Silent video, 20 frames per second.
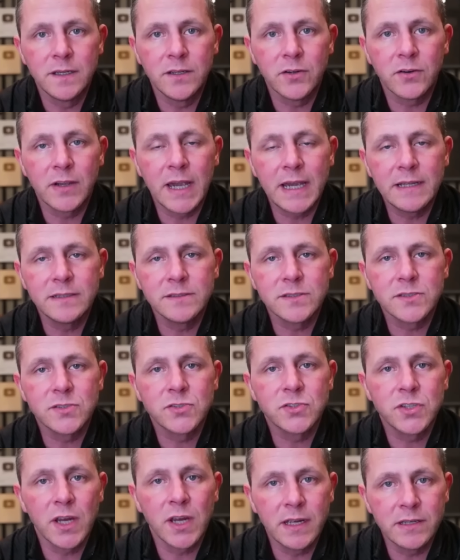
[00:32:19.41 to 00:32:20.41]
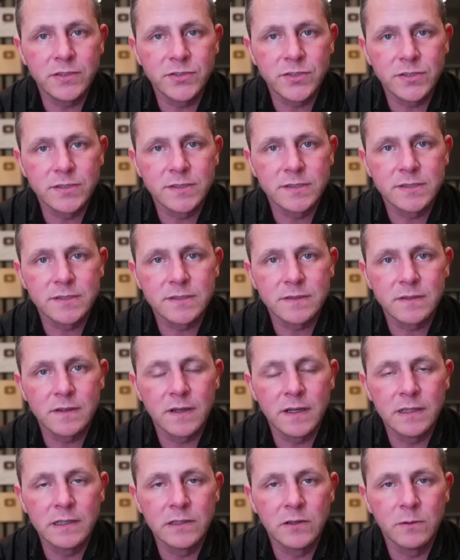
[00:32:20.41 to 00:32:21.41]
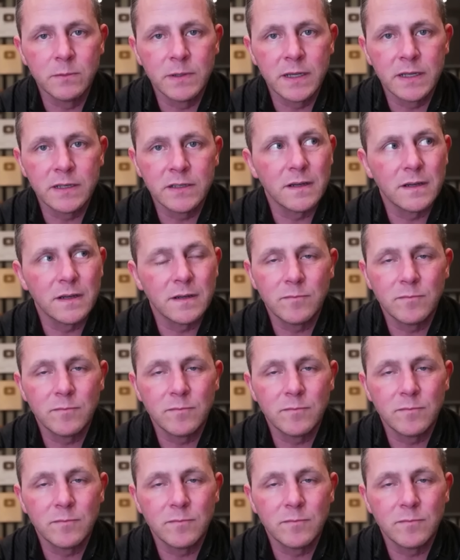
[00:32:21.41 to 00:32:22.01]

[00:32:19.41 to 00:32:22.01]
Your cadence changes a little bit.